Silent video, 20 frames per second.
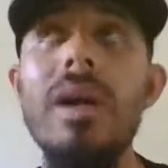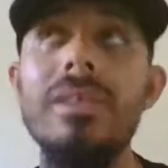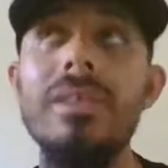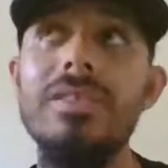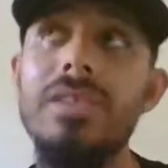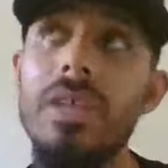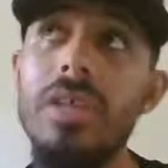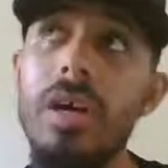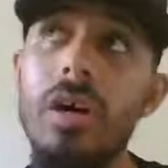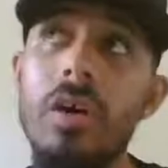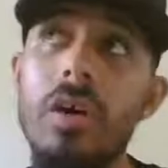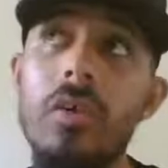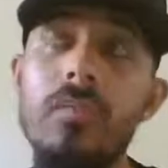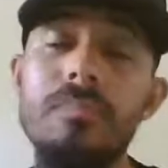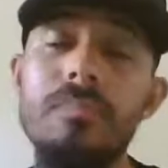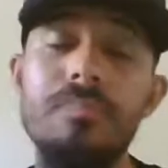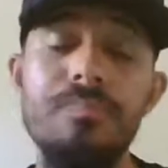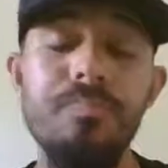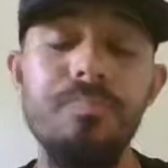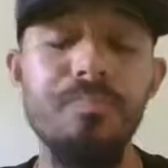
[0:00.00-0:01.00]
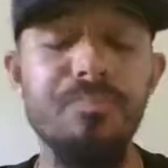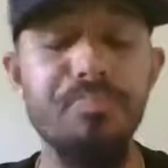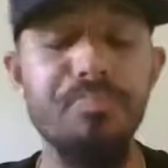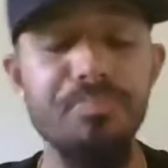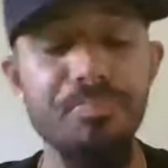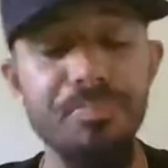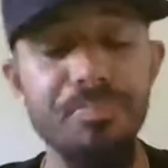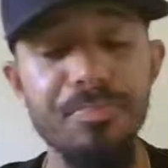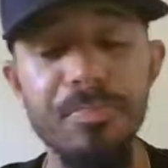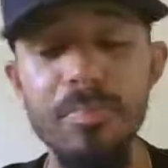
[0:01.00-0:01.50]
So,
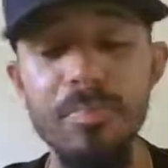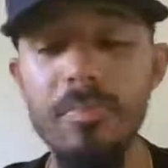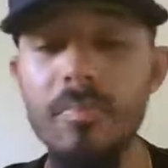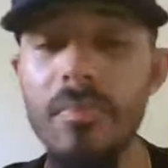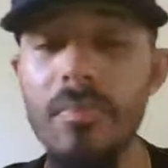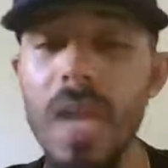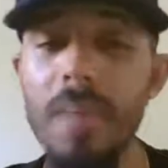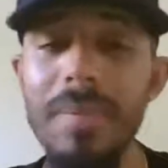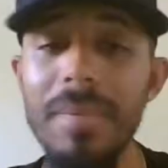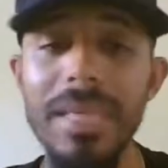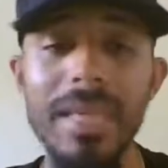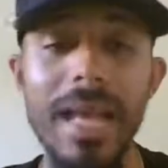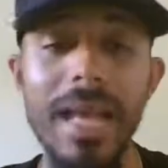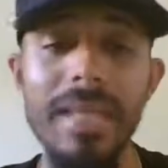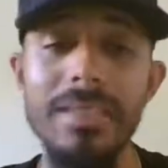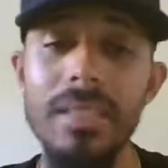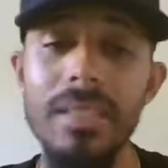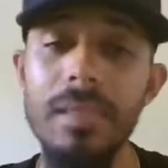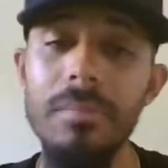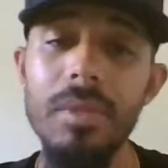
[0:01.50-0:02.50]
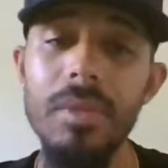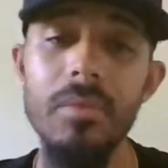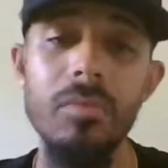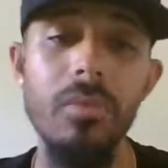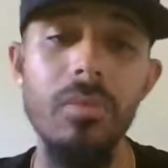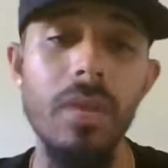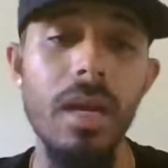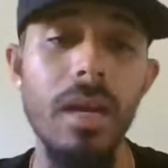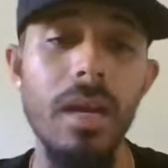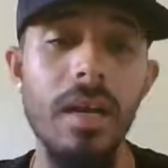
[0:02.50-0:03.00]
that's going to be
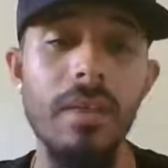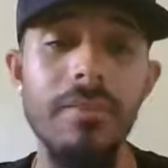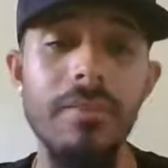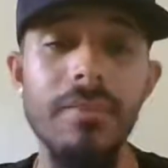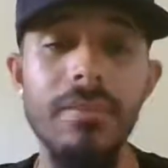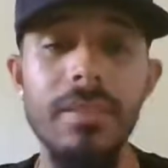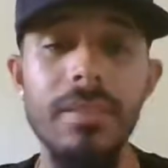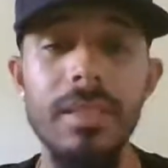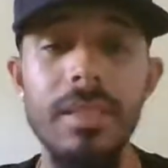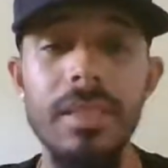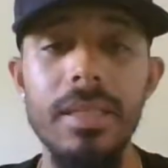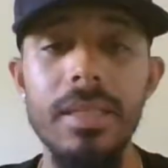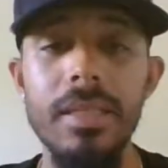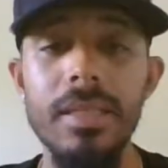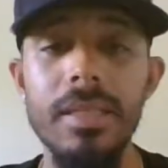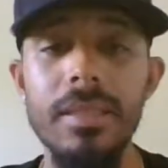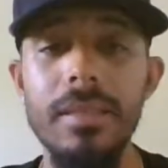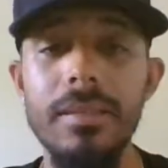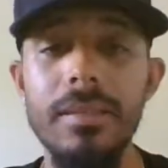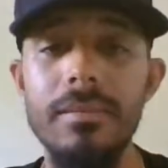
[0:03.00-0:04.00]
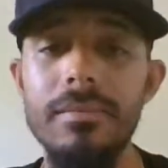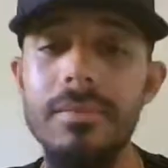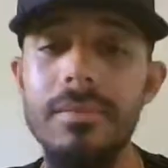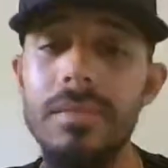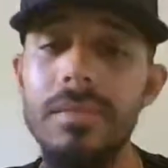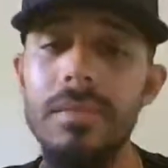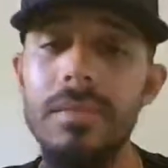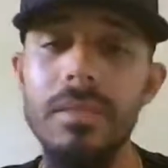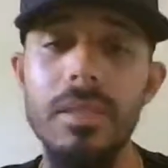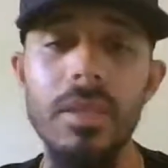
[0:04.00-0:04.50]
rough.
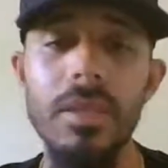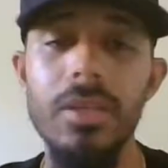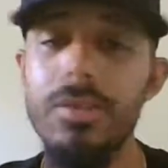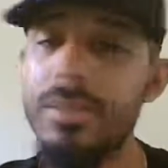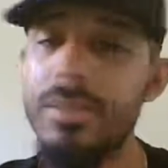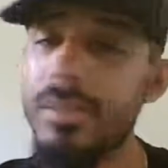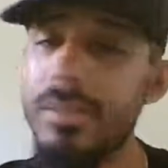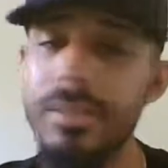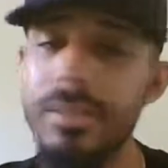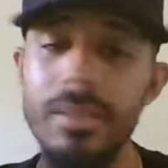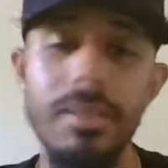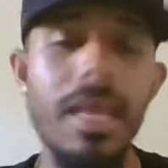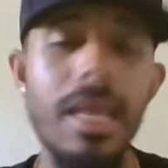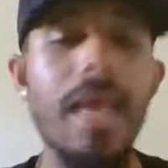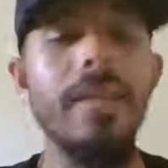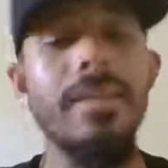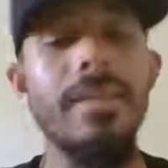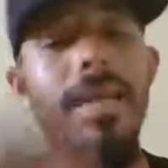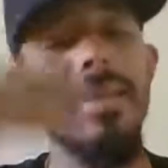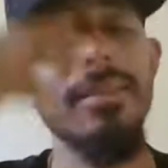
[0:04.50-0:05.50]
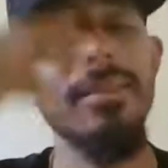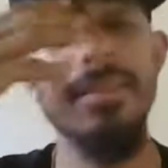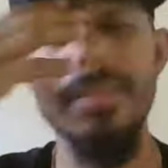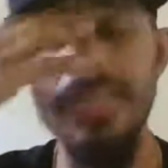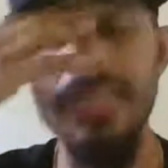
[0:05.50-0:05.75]
The Texans